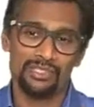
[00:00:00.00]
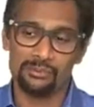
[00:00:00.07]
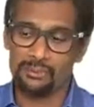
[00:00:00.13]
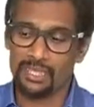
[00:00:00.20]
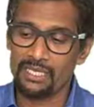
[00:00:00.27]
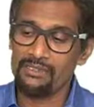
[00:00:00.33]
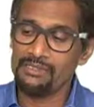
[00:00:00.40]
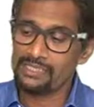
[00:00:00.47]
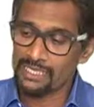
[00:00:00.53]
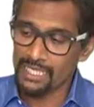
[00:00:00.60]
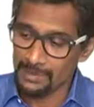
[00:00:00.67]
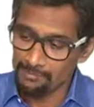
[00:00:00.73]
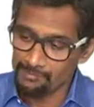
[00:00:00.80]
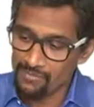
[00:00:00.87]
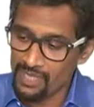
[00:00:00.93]
remain
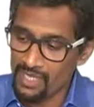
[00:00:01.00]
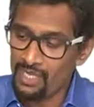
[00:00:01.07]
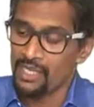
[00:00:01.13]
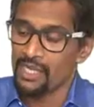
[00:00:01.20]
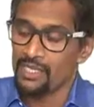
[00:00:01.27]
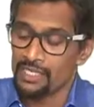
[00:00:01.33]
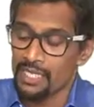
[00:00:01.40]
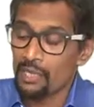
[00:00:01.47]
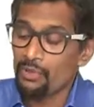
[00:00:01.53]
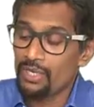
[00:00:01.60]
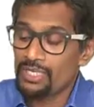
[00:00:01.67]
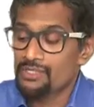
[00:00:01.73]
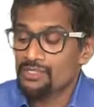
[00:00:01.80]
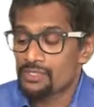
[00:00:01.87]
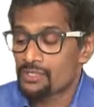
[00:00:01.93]
same. Now
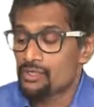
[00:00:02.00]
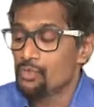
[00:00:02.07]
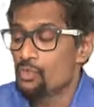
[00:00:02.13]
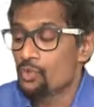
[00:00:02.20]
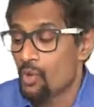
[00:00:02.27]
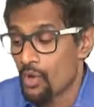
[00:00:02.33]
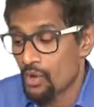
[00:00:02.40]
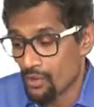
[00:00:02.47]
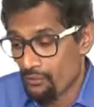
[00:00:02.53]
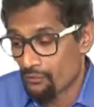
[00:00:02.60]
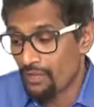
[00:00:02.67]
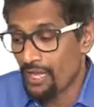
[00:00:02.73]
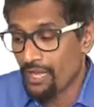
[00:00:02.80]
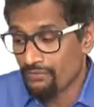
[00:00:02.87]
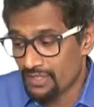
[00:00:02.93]
let's do,
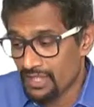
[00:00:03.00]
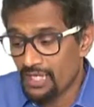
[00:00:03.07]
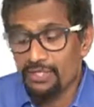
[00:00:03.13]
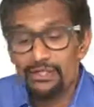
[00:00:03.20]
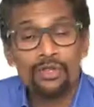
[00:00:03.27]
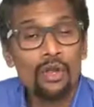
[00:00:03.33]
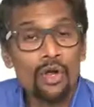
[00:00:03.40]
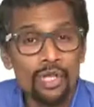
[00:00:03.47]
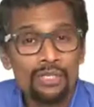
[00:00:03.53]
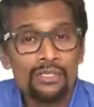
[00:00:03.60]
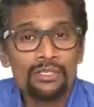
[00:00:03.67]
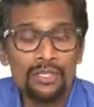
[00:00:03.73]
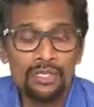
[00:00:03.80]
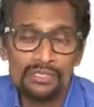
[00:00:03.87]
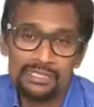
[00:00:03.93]
we have done all the
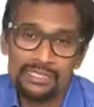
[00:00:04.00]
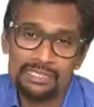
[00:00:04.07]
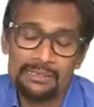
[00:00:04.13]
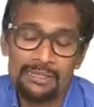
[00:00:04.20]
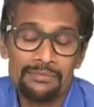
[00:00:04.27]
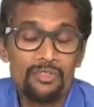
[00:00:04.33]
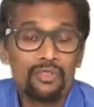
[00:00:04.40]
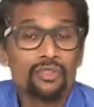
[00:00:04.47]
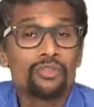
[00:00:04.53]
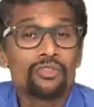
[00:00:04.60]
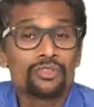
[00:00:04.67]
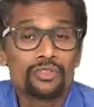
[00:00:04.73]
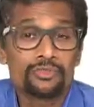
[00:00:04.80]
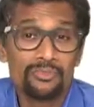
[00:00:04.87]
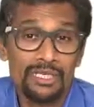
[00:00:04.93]
concept. I'm sure you
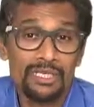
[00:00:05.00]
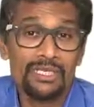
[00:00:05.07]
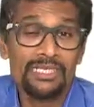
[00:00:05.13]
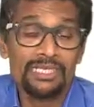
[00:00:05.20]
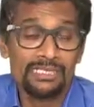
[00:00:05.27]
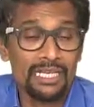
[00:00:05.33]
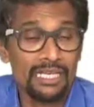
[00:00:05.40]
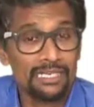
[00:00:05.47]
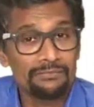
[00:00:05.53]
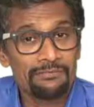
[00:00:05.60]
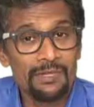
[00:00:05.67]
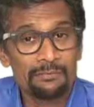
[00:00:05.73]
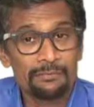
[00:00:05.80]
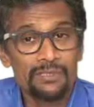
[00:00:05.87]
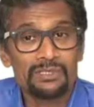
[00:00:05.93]
should be at least
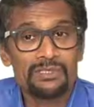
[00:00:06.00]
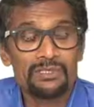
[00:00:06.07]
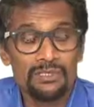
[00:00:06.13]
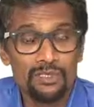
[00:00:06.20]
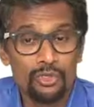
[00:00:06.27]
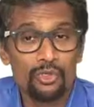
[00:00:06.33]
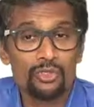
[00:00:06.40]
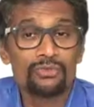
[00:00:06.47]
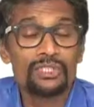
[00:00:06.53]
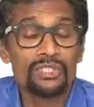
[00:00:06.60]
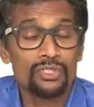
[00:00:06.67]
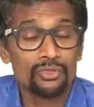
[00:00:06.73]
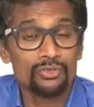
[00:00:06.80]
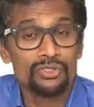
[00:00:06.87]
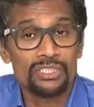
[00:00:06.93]
ninety-five percent thorough with the
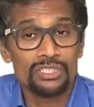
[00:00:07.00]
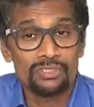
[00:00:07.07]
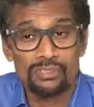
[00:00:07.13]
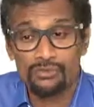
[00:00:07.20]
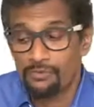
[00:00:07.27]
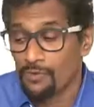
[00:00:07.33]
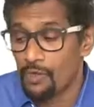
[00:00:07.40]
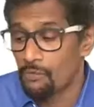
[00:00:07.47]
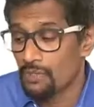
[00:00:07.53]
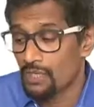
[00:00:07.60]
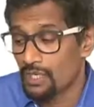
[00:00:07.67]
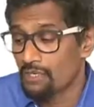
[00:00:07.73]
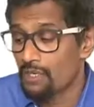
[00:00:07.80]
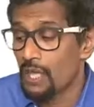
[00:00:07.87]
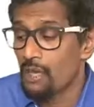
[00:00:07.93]
usage of the
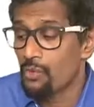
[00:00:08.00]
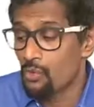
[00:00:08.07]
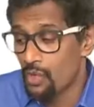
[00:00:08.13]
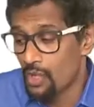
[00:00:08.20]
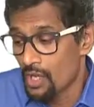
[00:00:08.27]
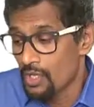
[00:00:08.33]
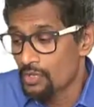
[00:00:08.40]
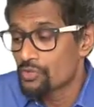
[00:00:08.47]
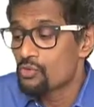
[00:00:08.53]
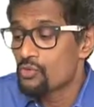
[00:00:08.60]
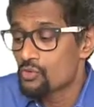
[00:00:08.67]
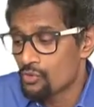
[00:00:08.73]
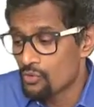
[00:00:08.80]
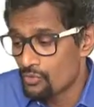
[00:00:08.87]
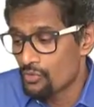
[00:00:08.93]
formula. Now,
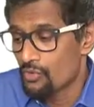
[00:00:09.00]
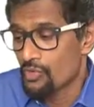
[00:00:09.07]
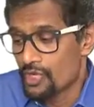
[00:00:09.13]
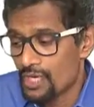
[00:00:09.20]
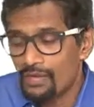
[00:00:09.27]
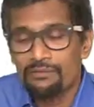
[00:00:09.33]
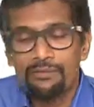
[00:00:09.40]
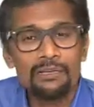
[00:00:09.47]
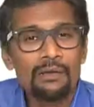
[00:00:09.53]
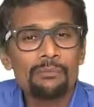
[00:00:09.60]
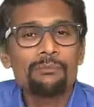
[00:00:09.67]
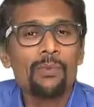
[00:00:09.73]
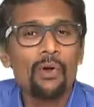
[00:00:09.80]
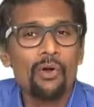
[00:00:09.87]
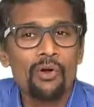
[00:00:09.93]
to cover
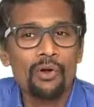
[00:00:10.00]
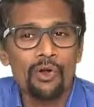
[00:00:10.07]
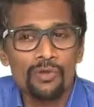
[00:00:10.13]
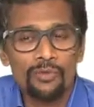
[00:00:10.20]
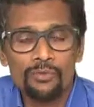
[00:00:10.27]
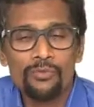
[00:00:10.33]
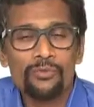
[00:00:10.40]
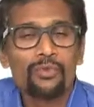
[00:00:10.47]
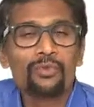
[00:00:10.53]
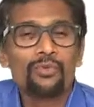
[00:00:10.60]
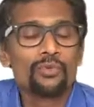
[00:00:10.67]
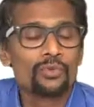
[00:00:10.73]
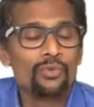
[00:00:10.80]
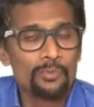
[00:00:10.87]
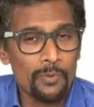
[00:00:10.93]
up or the few
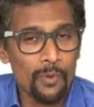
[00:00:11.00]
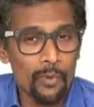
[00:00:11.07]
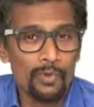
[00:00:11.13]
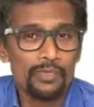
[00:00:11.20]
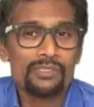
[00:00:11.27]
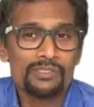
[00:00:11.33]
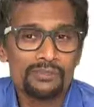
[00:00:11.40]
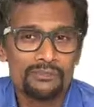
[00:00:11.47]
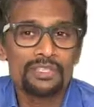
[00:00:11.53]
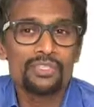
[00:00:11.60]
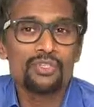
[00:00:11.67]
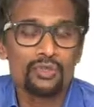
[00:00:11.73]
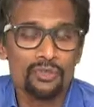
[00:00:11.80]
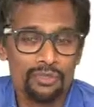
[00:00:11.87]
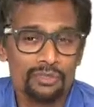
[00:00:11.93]
loopholes
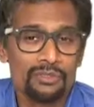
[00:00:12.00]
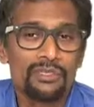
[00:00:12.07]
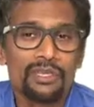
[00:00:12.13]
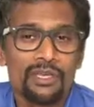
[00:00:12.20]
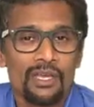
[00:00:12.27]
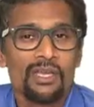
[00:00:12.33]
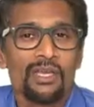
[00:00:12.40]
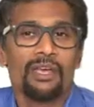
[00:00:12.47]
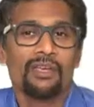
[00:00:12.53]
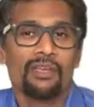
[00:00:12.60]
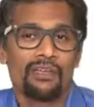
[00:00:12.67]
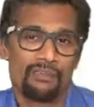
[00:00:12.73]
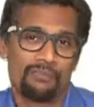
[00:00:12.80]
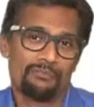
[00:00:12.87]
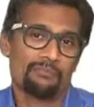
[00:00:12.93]
which you could
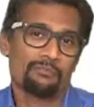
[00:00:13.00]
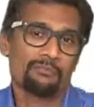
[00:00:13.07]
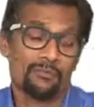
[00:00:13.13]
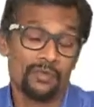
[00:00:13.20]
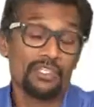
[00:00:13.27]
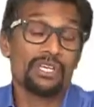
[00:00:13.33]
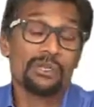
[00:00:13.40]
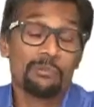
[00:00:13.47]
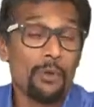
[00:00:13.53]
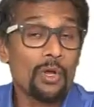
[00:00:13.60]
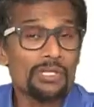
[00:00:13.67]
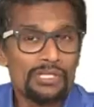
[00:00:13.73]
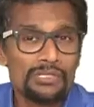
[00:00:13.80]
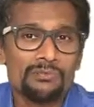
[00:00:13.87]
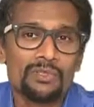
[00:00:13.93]
uh, which are
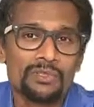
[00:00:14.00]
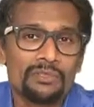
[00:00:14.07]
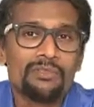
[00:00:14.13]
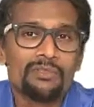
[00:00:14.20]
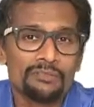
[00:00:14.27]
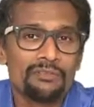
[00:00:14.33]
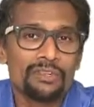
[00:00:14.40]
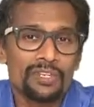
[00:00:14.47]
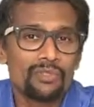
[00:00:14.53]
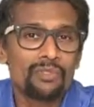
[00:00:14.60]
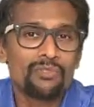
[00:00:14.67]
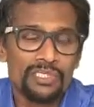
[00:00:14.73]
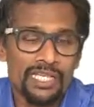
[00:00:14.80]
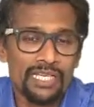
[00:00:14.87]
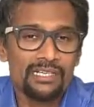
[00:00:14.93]
possible when
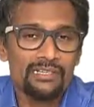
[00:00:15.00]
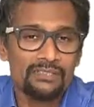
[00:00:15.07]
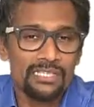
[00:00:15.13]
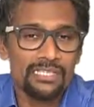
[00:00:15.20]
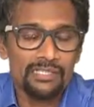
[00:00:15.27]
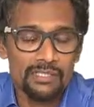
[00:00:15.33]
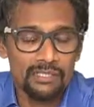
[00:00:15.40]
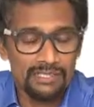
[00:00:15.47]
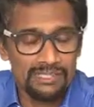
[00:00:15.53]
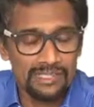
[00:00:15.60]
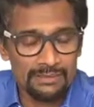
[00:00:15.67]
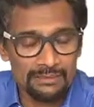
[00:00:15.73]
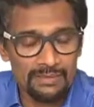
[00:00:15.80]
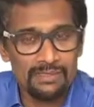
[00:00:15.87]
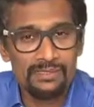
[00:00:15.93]
you take these
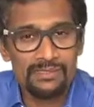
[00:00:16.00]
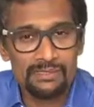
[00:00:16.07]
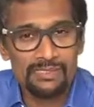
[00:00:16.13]
concepts